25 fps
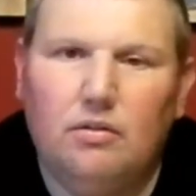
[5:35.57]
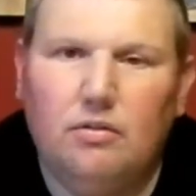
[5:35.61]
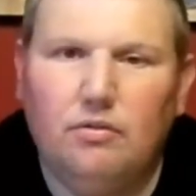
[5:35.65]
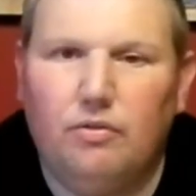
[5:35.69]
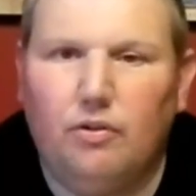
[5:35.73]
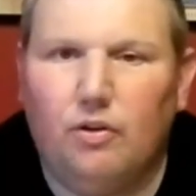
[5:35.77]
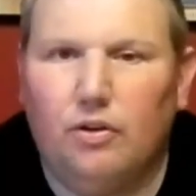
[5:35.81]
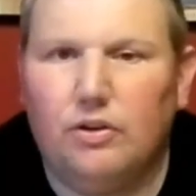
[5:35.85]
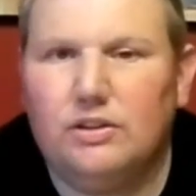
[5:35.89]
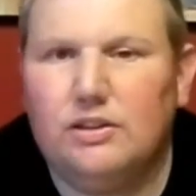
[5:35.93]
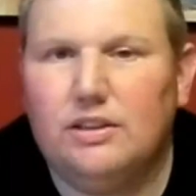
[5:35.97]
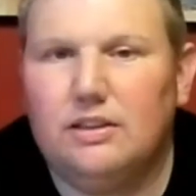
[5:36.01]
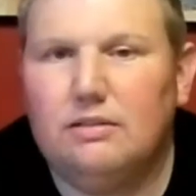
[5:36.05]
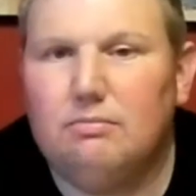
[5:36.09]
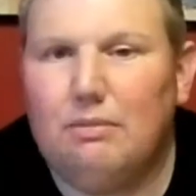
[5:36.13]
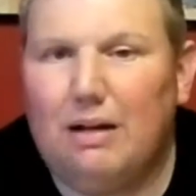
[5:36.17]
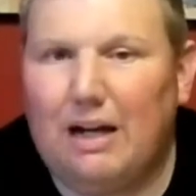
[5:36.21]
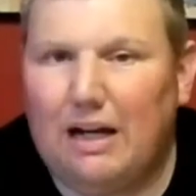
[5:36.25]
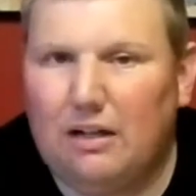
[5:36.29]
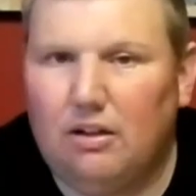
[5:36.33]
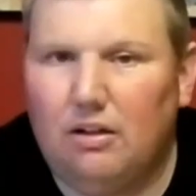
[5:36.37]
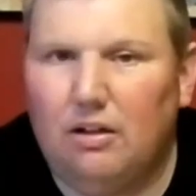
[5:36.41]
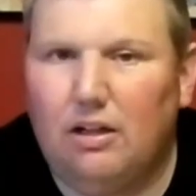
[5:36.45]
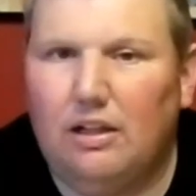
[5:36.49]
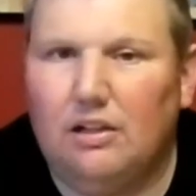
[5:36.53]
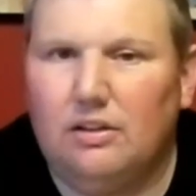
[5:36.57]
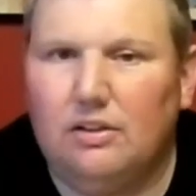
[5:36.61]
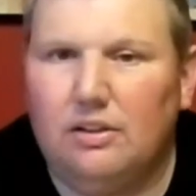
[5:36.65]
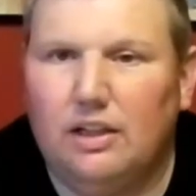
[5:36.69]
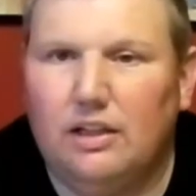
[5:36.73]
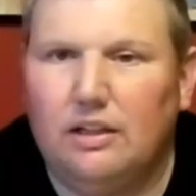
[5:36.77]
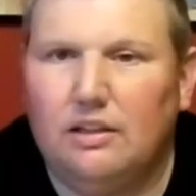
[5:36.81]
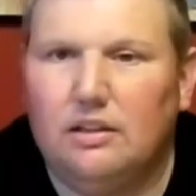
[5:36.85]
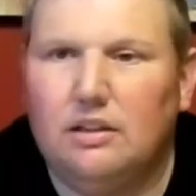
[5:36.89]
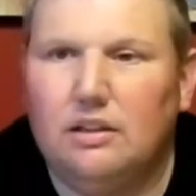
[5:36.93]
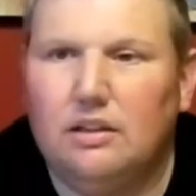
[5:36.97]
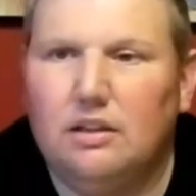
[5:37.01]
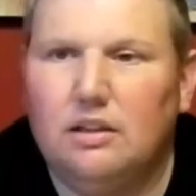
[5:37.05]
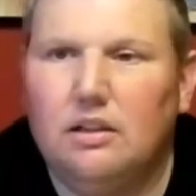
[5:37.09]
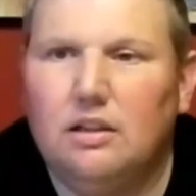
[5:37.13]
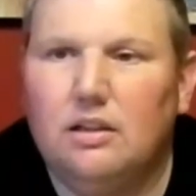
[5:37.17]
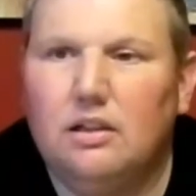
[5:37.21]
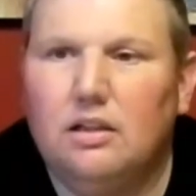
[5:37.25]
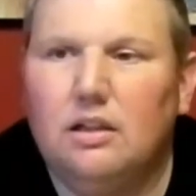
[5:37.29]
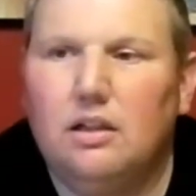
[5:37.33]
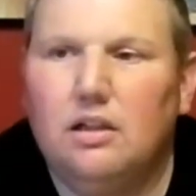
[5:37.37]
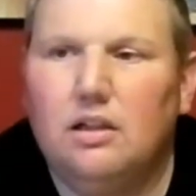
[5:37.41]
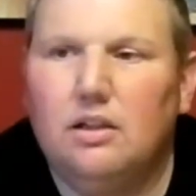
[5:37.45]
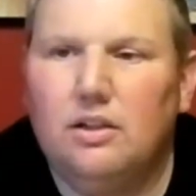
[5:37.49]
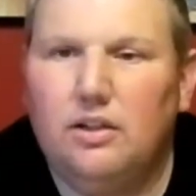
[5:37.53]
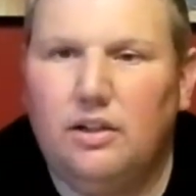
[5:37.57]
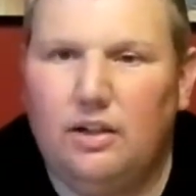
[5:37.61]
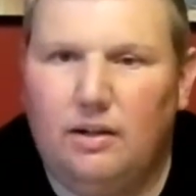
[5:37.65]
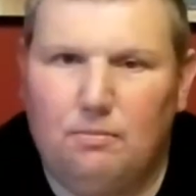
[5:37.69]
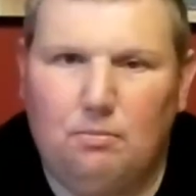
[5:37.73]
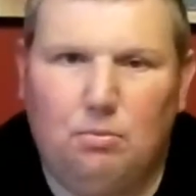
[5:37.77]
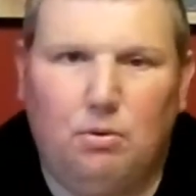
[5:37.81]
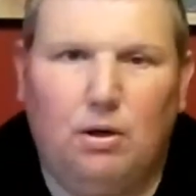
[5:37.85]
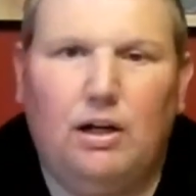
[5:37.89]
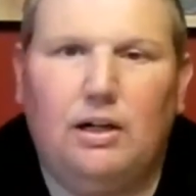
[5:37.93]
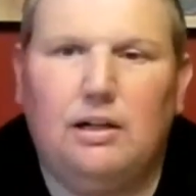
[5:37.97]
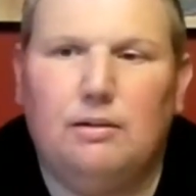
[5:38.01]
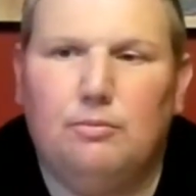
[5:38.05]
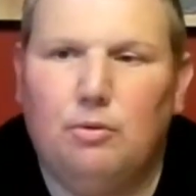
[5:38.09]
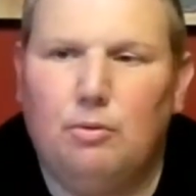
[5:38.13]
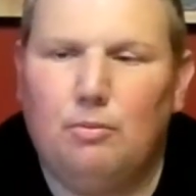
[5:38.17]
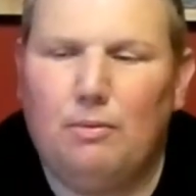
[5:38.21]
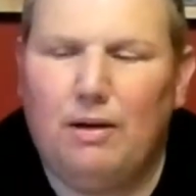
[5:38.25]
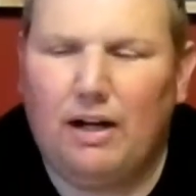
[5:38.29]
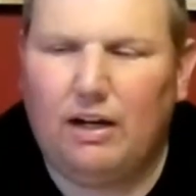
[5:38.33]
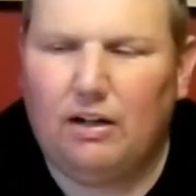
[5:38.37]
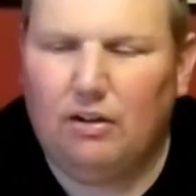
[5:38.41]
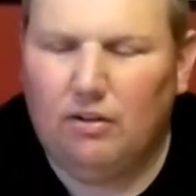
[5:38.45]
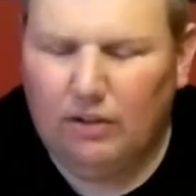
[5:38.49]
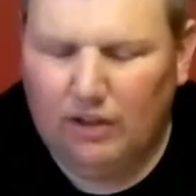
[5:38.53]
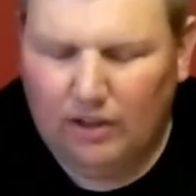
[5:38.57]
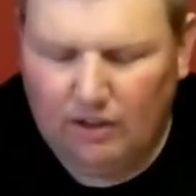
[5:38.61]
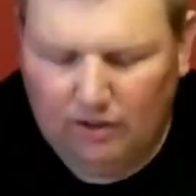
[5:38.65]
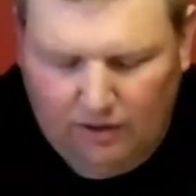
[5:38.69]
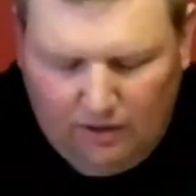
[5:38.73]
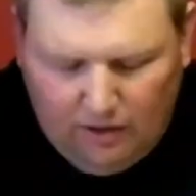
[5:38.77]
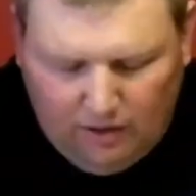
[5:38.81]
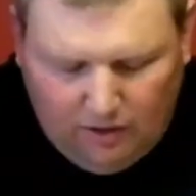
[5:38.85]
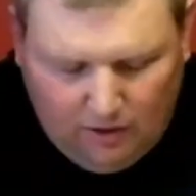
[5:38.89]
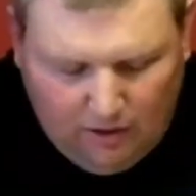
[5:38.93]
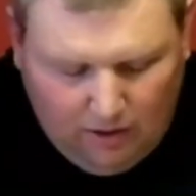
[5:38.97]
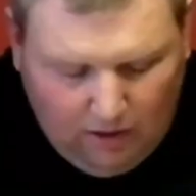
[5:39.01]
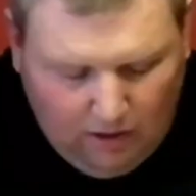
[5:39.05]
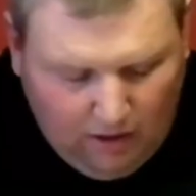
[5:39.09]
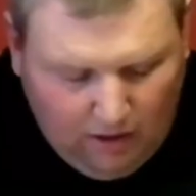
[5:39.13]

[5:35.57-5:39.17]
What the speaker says: versus Michael Elgin, the unbreakable Michael Elgin.